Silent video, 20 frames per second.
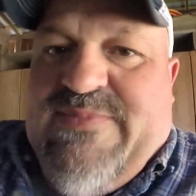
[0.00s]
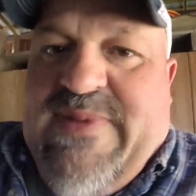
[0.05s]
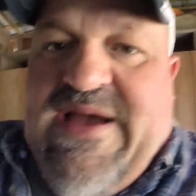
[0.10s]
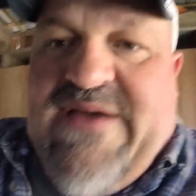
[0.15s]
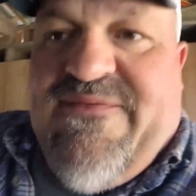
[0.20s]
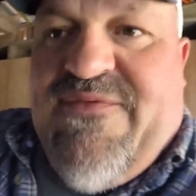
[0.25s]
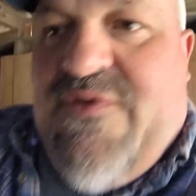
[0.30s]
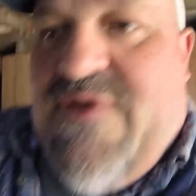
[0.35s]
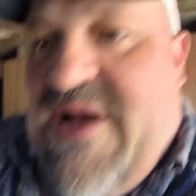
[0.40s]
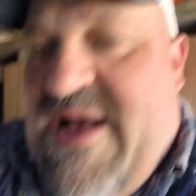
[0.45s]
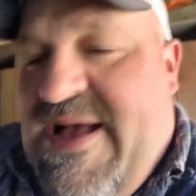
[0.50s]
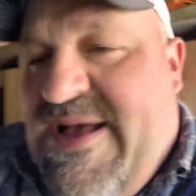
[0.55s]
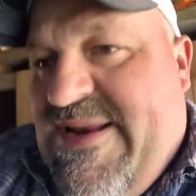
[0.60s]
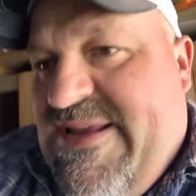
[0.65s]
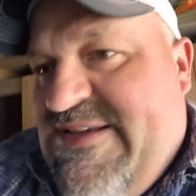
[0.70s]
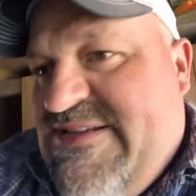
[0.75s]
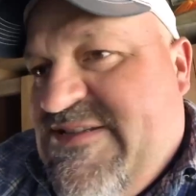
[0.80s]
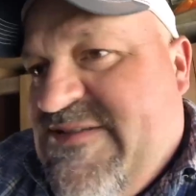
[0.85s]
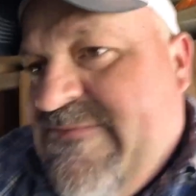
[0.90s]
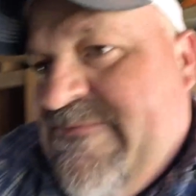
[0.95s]
about
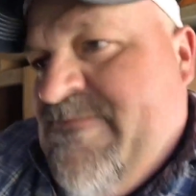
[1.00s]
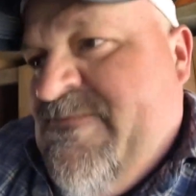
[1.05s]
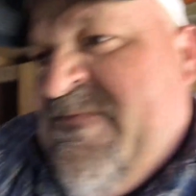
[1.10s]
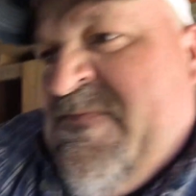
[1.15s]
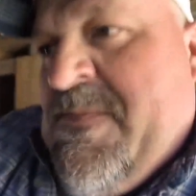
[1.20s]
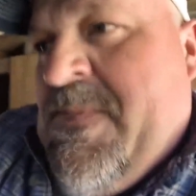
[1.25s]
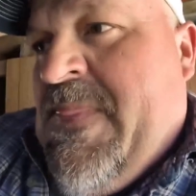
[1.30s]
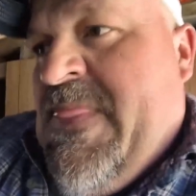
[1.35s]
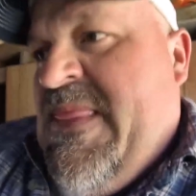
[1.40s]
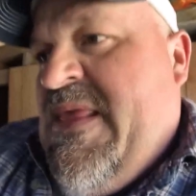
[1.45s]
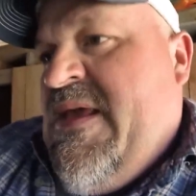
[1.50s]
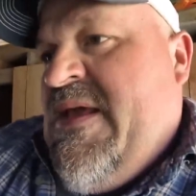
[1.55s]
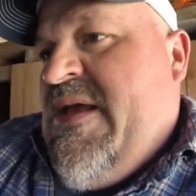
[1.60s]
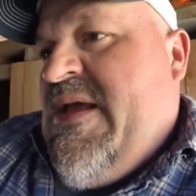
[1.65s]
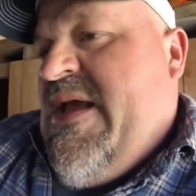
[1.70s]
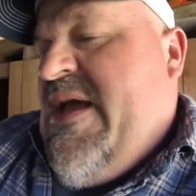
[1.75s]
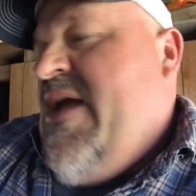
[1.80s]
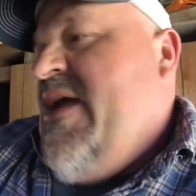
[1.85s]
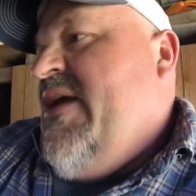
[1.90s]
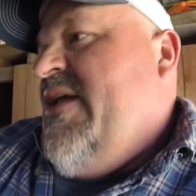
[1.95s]
varieties,
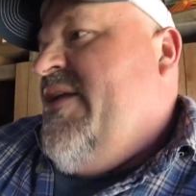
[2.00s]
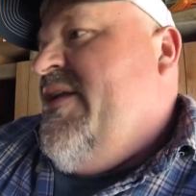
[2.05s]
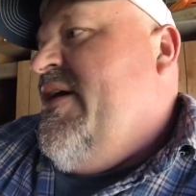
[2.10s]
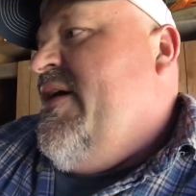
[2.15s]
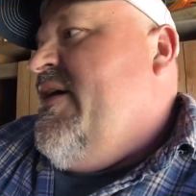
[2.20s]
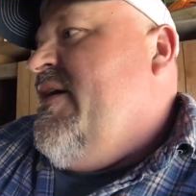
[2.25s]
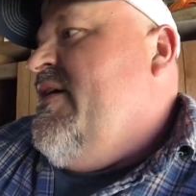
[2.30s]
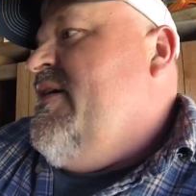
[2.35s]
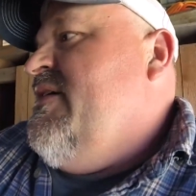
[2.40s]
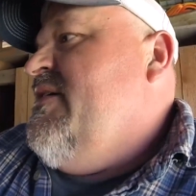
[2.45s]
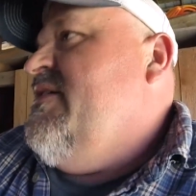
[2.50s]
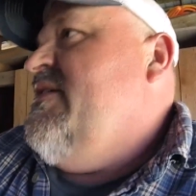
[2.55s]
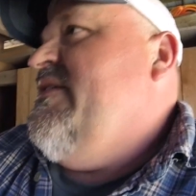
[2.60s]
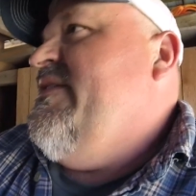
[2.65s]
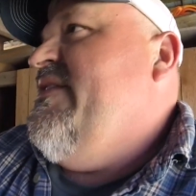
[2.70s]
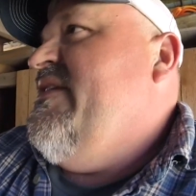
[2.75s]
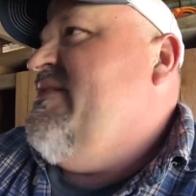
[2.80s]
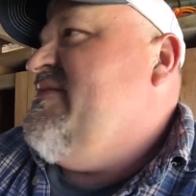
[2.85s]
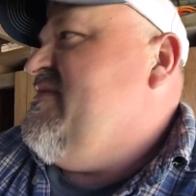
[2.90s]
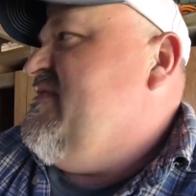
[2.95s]
and
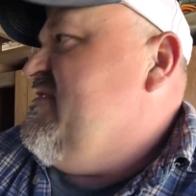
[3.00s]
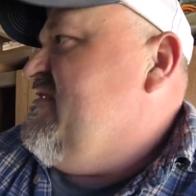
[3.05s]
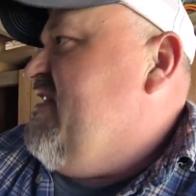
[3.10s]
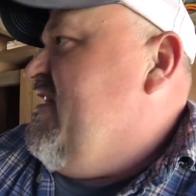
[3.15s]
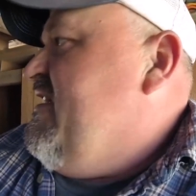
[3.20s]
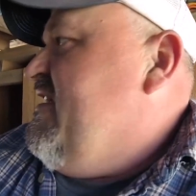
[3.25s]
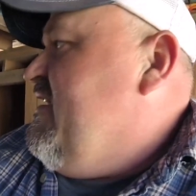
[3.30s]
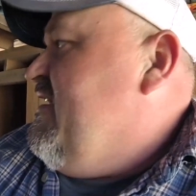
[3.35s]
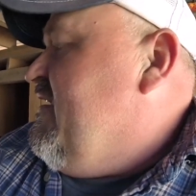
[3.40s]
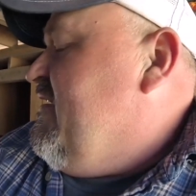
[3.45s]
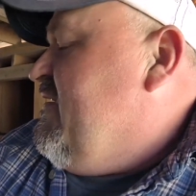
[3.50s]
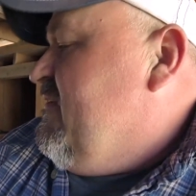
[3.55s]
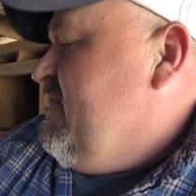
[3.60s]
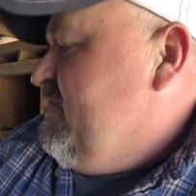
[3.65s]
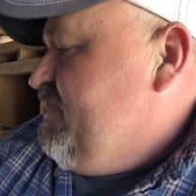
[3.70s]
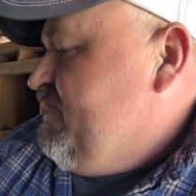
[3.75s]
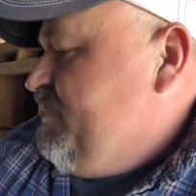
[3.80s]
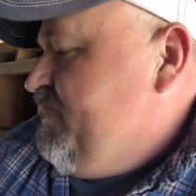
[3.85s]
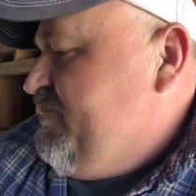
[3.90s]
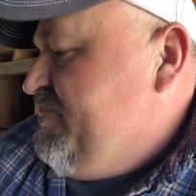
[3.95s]
this is an
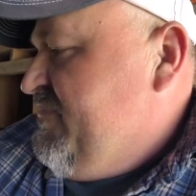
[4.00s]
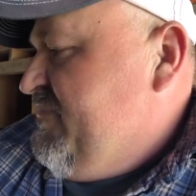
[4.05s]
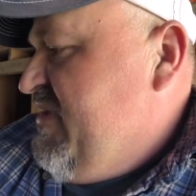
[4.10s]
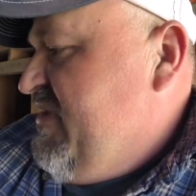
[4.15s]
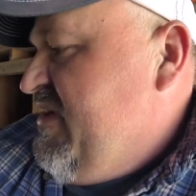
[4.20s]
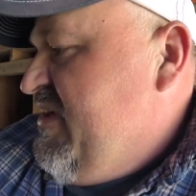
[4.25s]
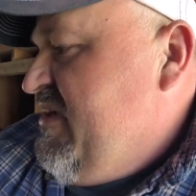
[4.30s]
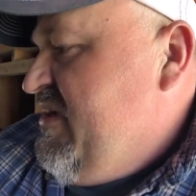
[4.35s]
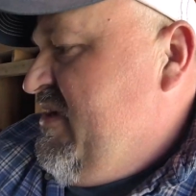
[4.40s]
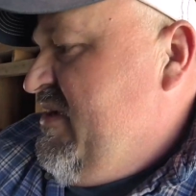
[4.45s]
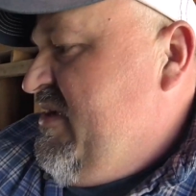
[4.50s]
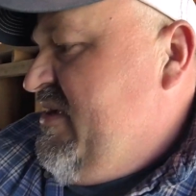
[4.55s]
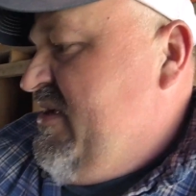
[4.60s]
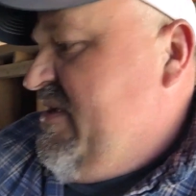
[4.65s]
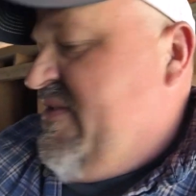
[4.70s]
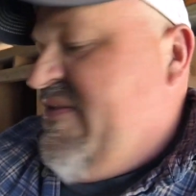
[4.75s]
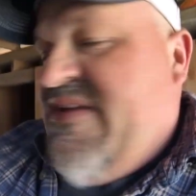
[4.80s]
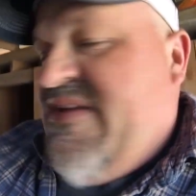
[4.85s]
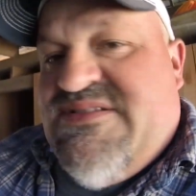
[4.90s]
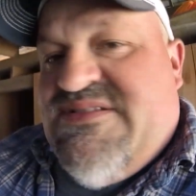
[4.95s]

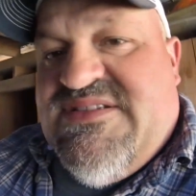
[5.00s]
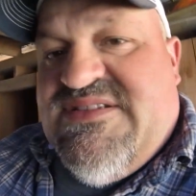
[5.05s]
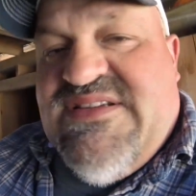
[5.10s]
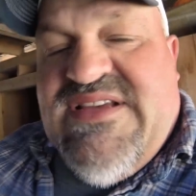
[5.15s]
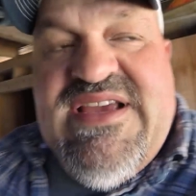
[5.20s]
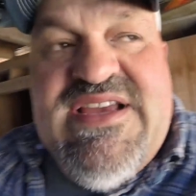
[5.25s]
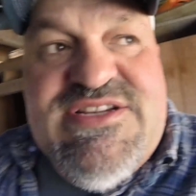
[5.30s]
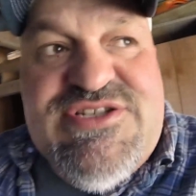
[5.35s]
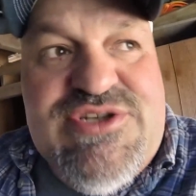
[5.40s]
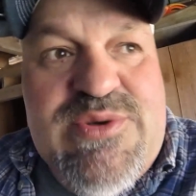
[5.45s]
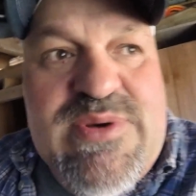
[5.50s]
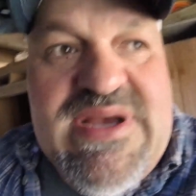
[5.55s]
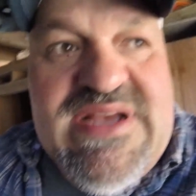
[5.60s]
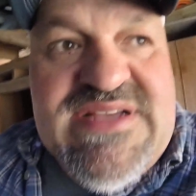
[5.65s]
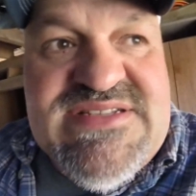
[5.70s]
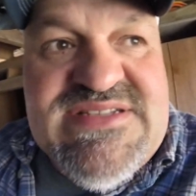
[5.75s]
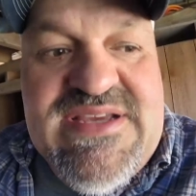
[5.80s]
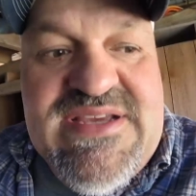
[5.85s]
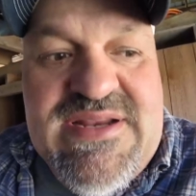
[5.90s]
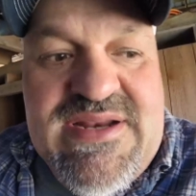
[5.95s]
issue I
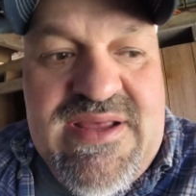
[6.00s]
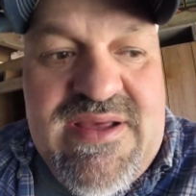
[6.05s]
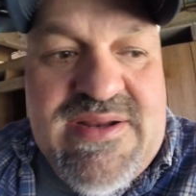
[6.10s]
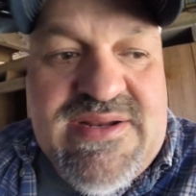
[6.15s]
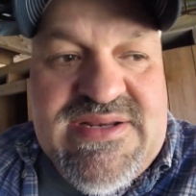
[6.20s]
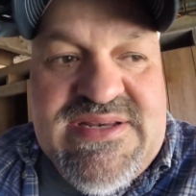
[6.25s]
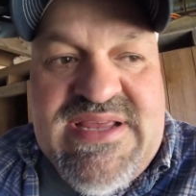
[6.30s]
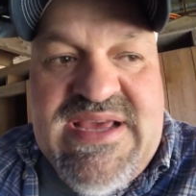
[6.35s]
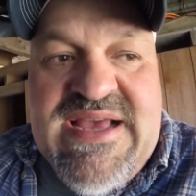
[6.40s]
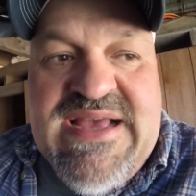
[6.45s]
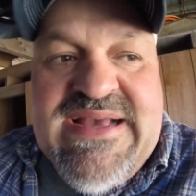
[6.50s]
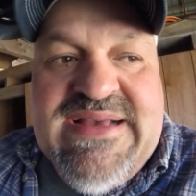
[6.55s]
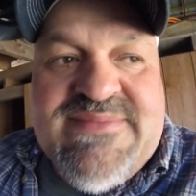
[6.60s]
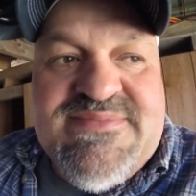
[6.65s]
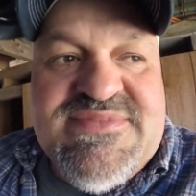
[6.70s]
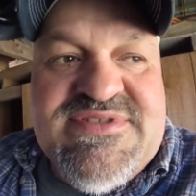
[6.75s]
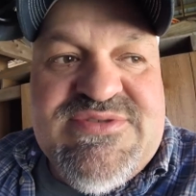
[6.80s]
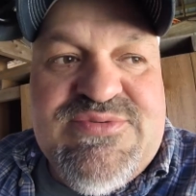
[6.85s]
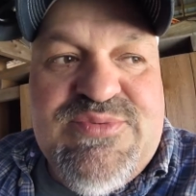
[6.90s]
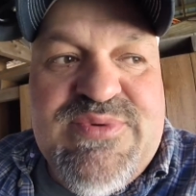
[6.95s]
see a lot of
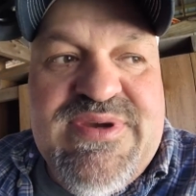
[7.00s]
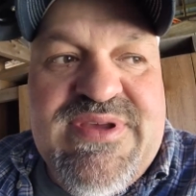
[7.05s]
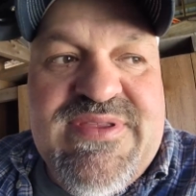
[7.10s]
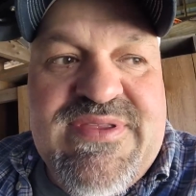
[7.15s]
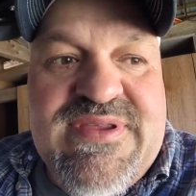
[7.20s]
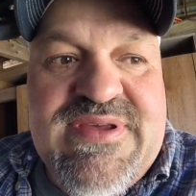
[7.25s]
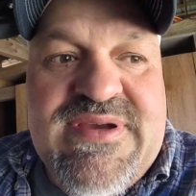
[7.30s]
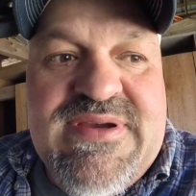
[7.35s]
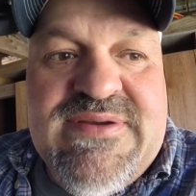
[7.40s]
times with